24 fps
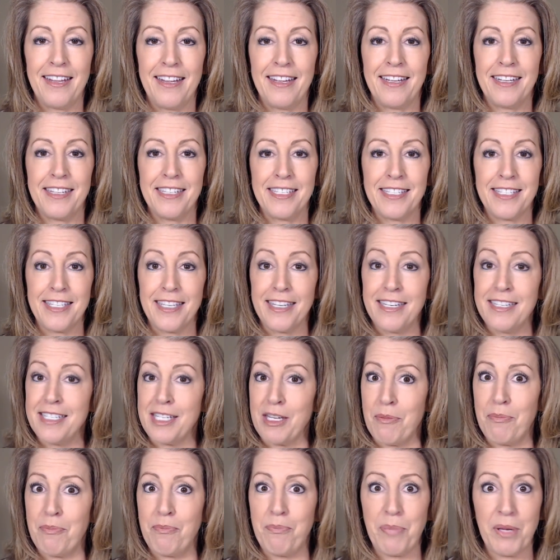Sin is
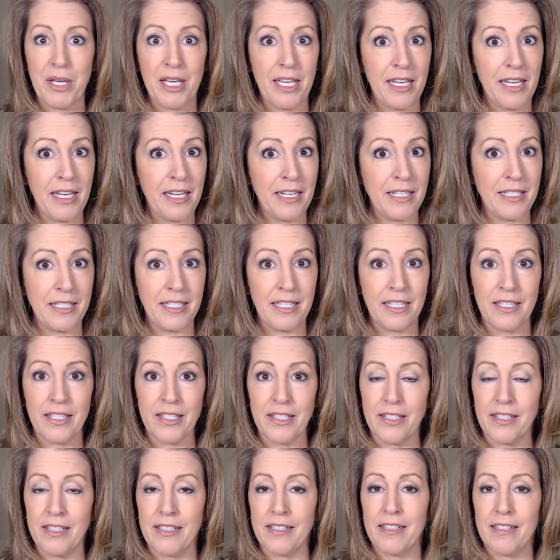a big
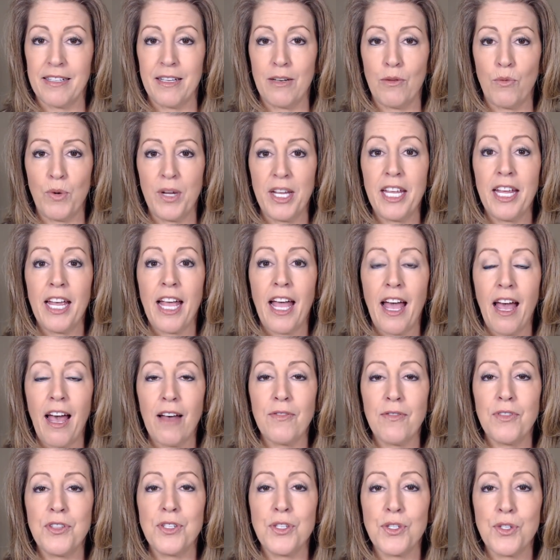deal. We
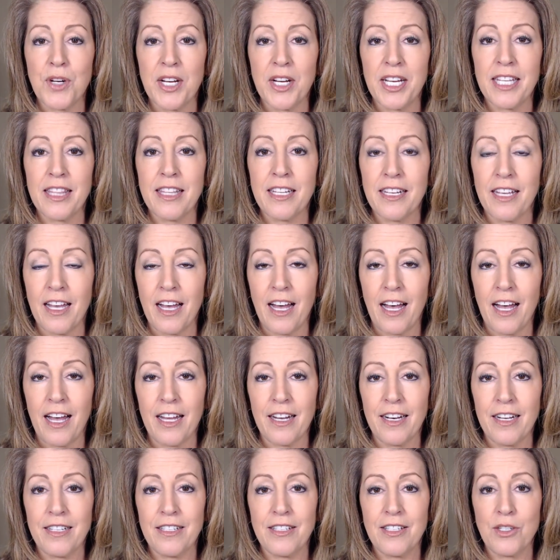have the strength in God
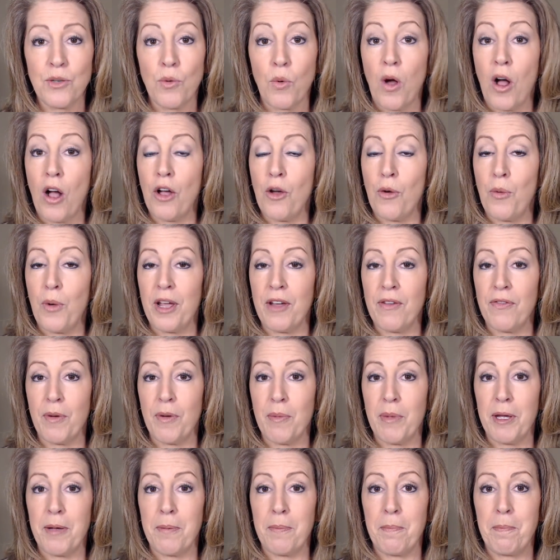to walk away from
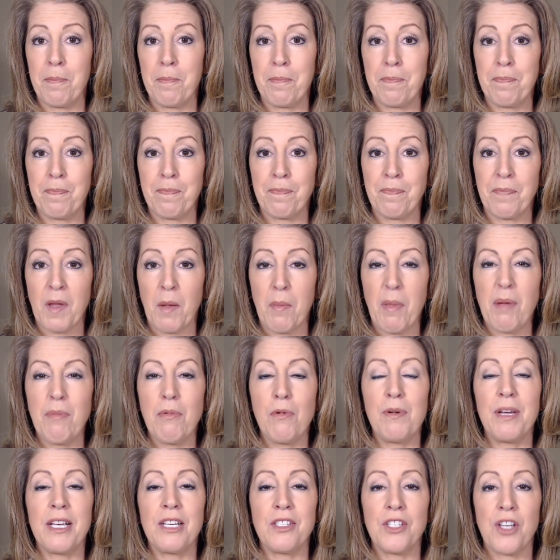it. Maybe
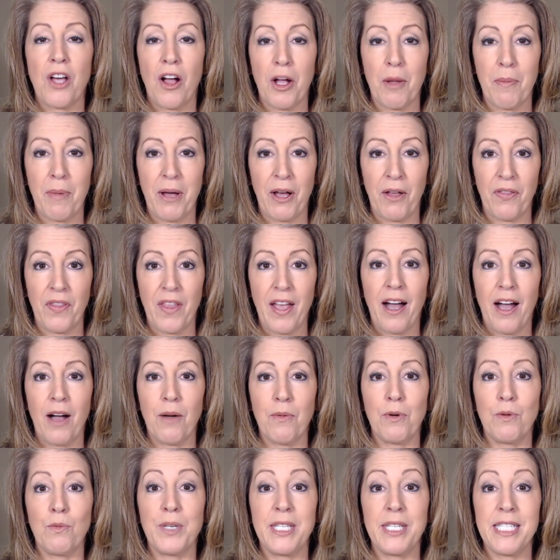we could talk about that
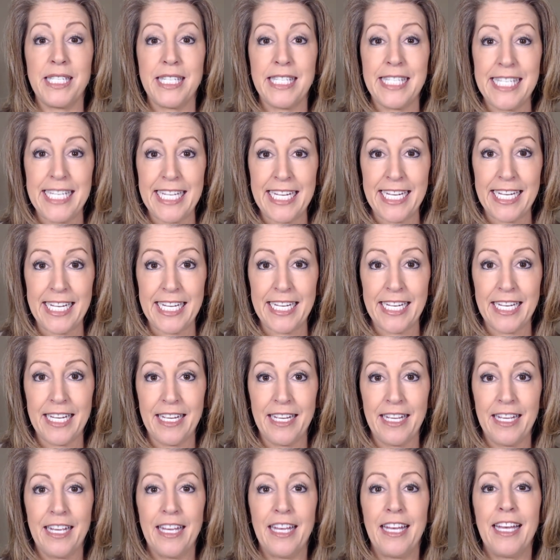when we see
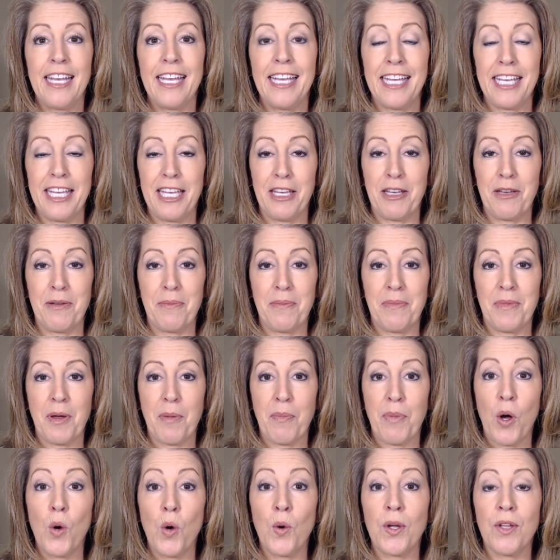Him
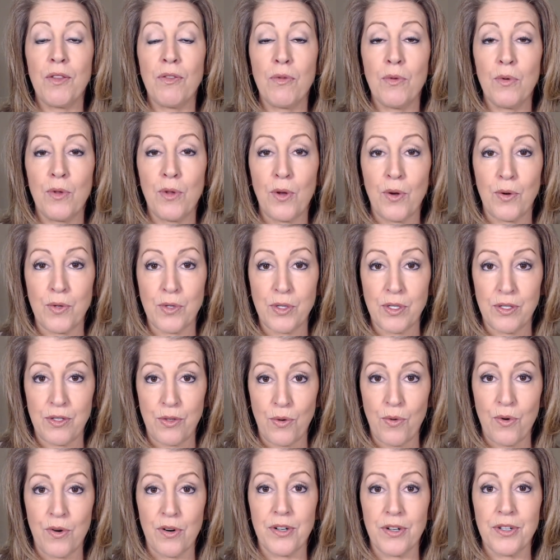poking through those
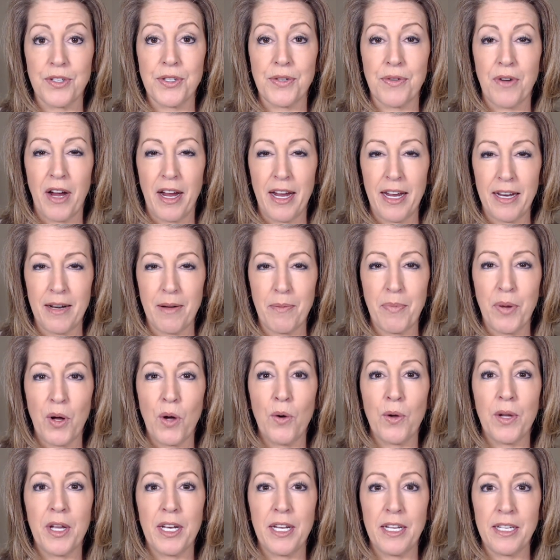doors, right? And
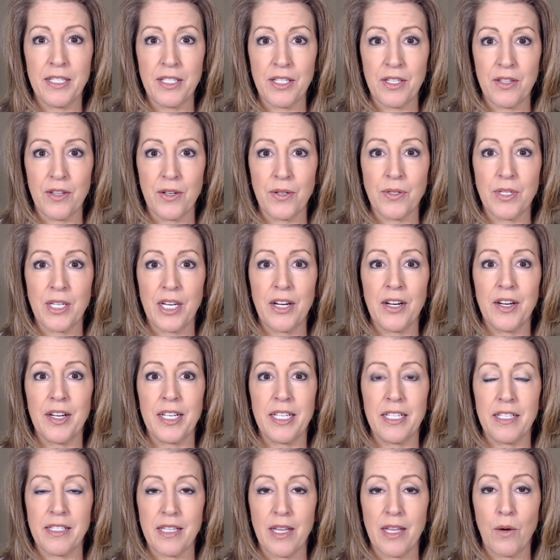poking into those
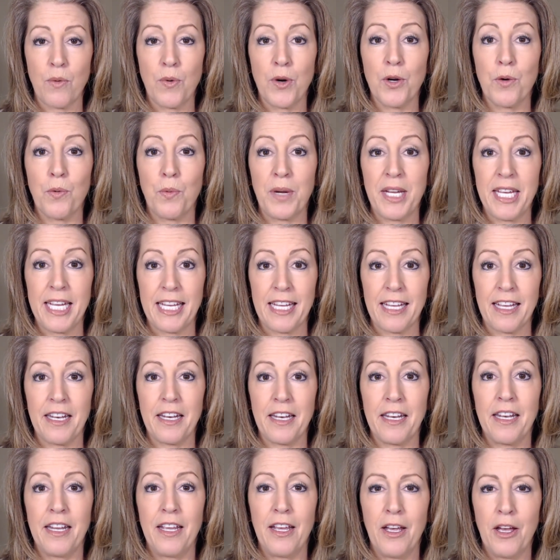areas that we're weak in.
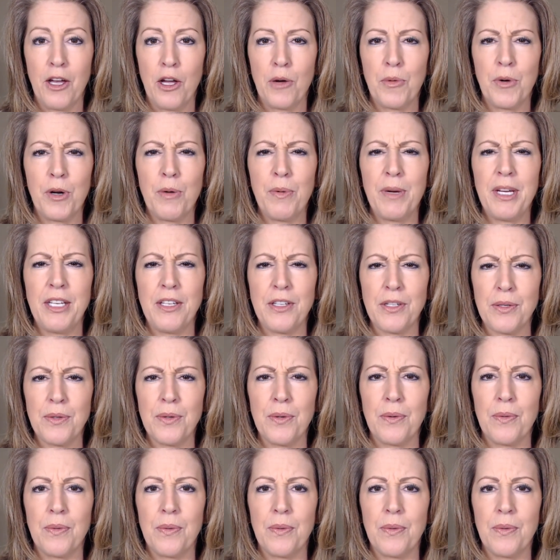What do we do?